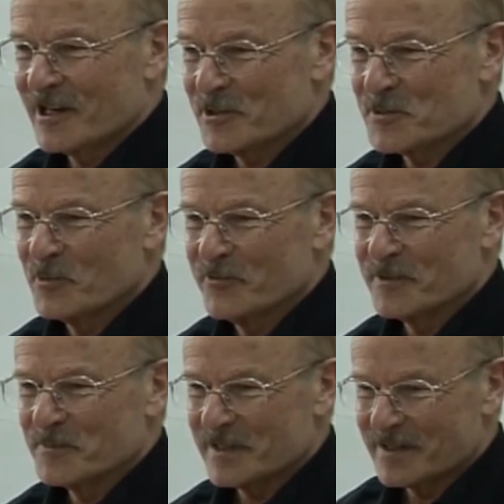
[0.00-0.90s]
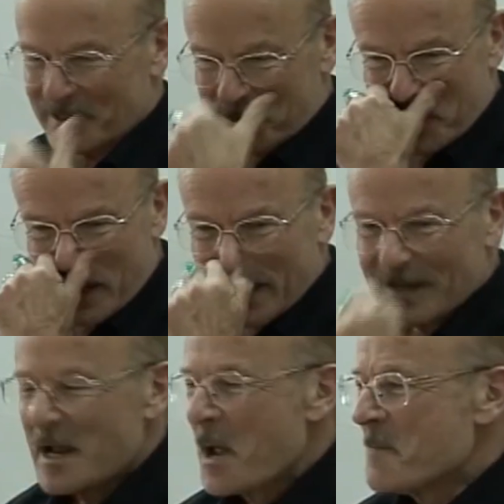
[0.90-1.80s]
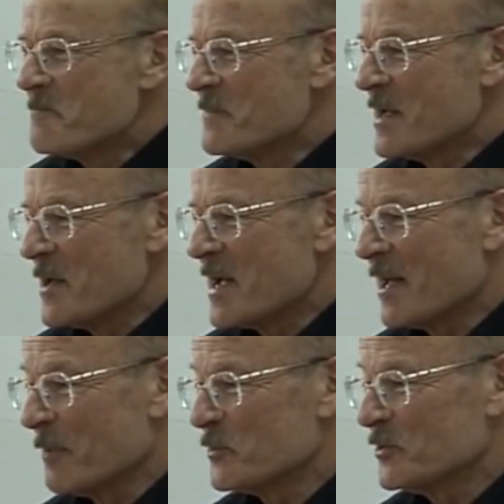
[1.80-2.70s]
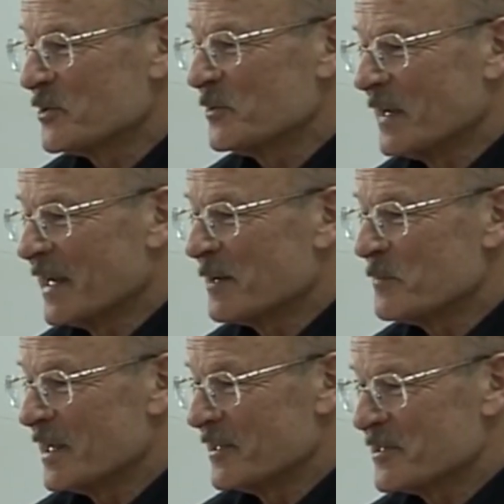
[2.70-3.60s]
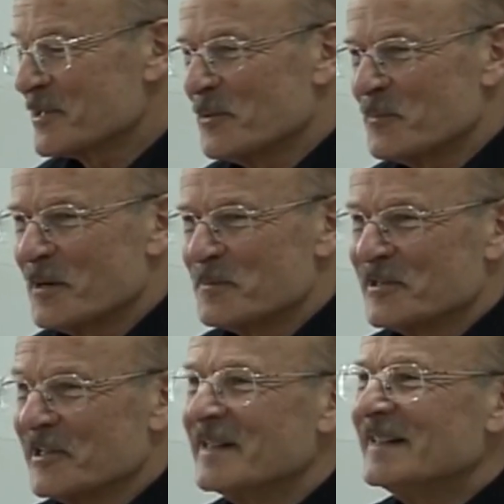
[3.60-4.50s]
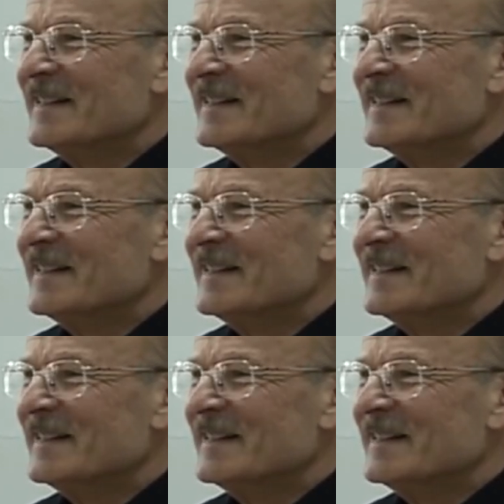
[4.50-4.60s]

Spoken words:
house movie, but it may help you to make a better soap opera.